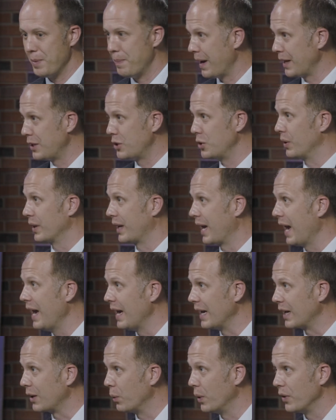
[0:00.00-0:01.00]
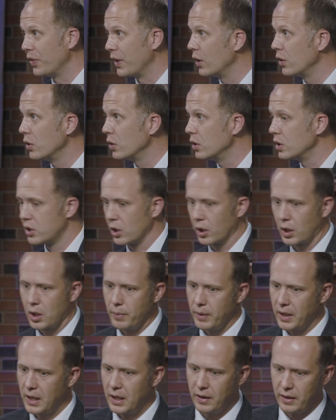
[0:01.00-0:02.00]
we baked you a cake what right. they're doing is they're
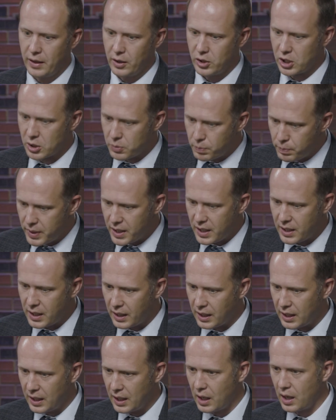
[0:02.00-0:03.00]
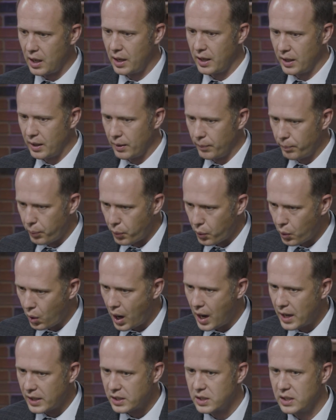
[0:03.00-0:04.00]
coming in they're just peeking in on a
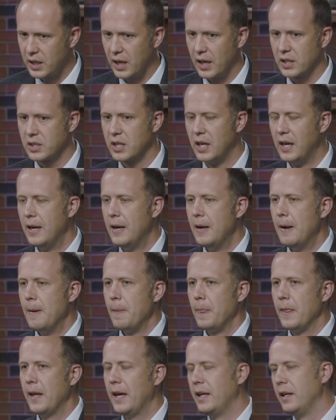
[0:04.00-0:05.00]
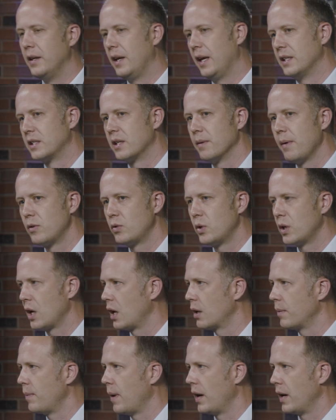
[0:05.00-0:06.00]
process and, and sometimes we
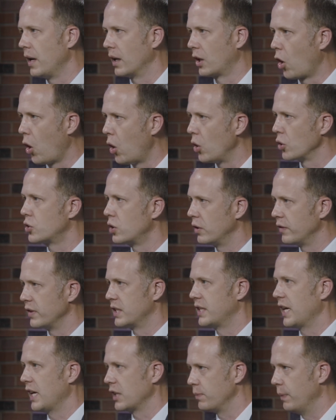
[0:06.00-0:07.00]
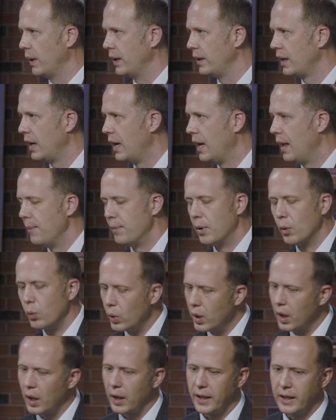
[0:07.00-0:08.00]
talk about a culture of assessment, right. but
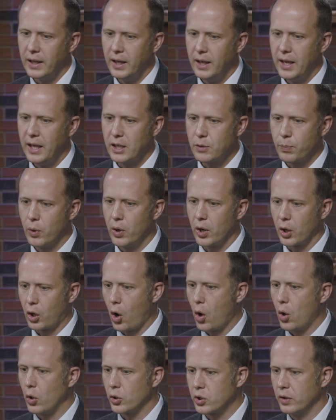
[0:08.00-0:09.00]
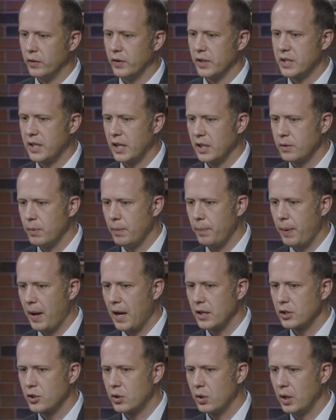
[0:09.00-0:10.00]
really it's more than a culture of assessment,
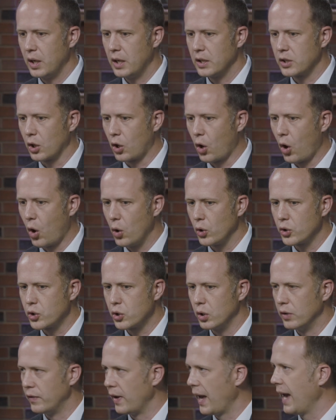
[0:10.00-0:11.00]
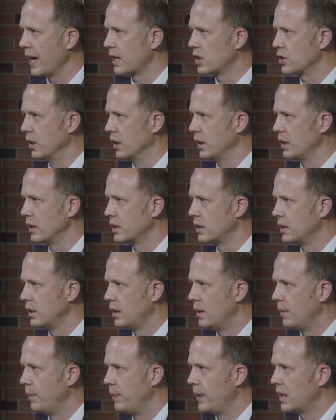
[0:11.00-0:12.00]
Pastor. It's a culture of excellence
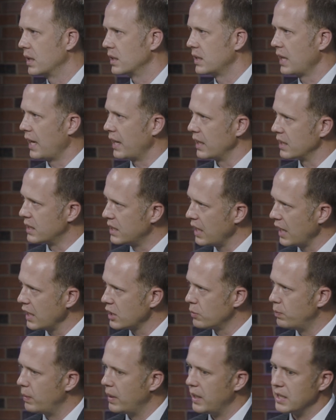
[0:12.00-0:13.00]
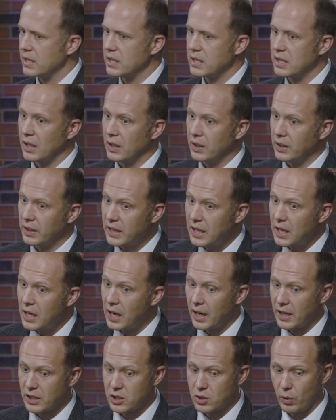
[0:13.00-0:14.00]
mm-hmm. because that assessment is to lead
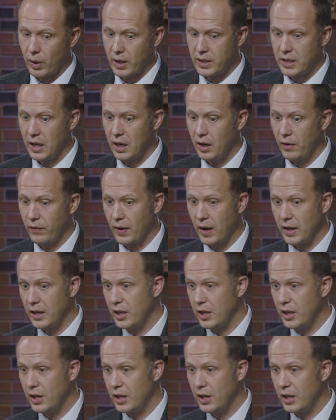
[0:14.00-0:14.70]
us to identify,